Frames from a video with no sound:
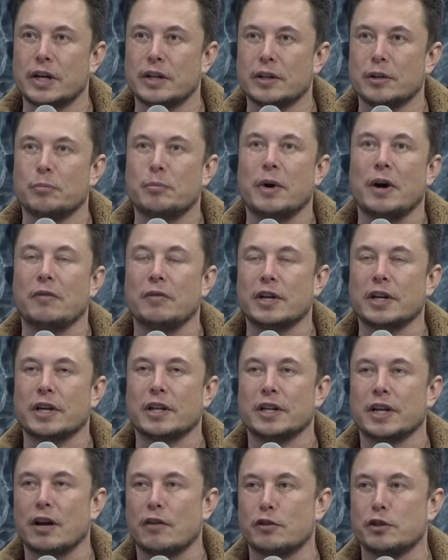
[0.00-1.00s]
the public
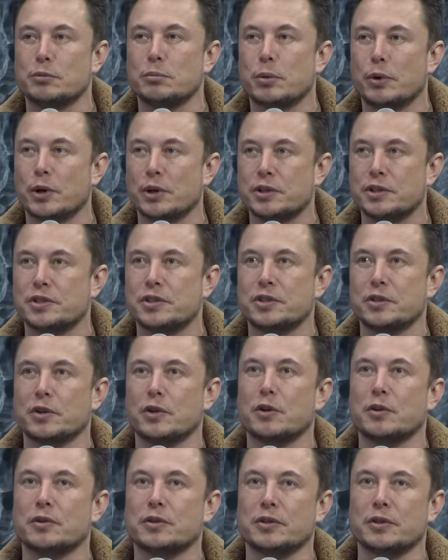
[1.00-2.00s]
and the government's push to,
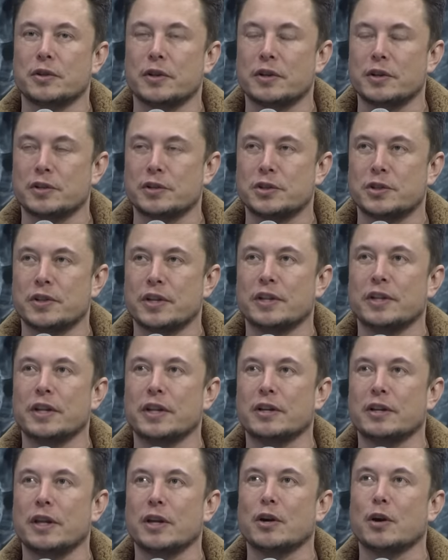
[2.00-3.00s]
to ensure that the, the